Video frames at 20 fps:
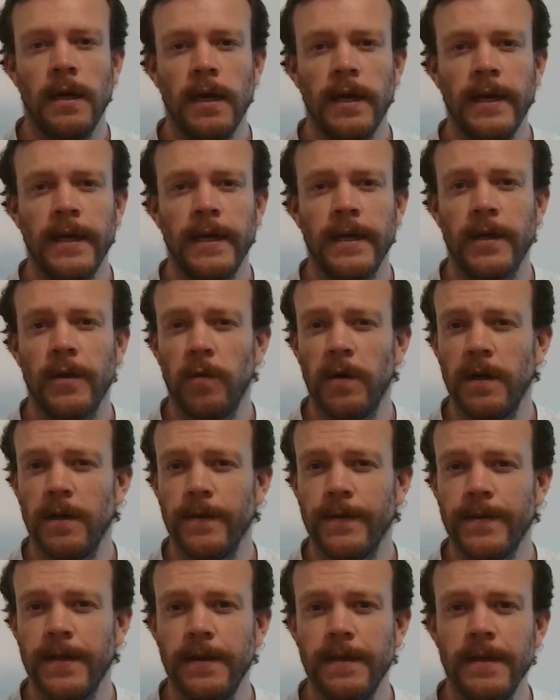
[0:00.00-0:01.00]
And well
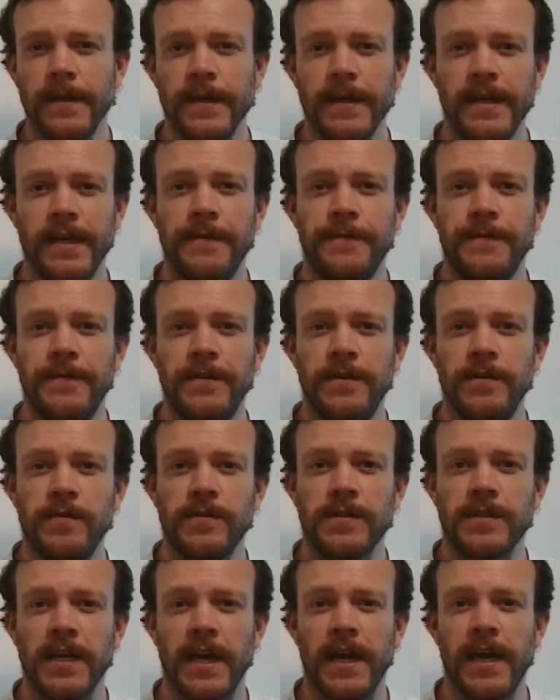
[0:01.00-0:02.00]
done if you
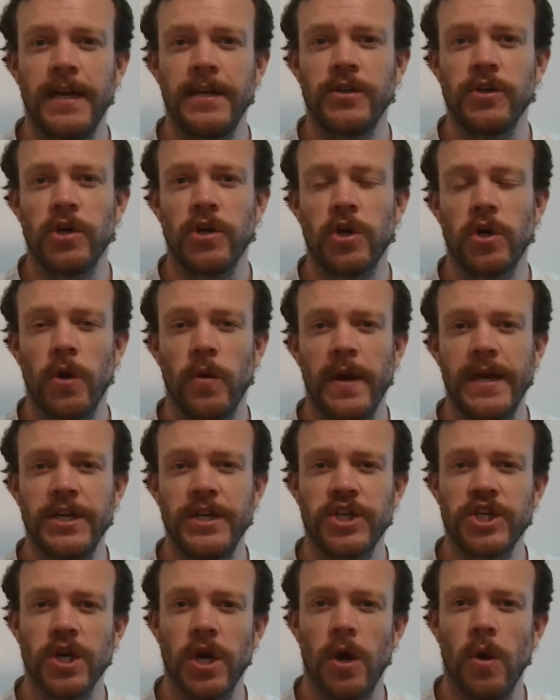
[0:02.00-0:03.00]
said
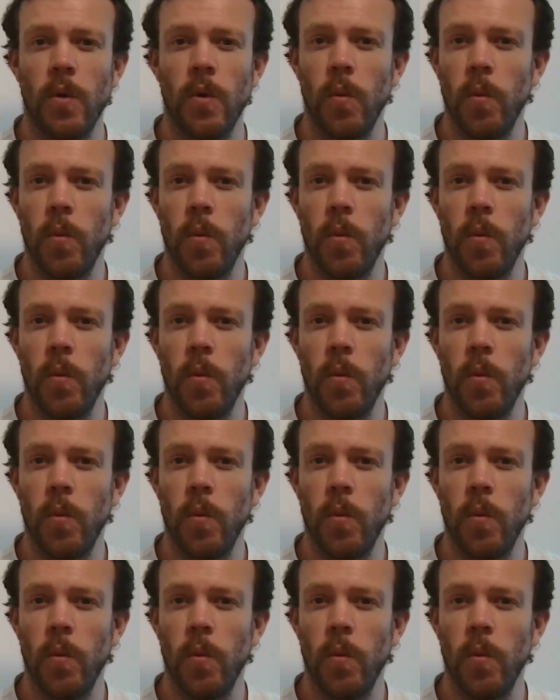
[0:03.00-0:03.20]
Croatia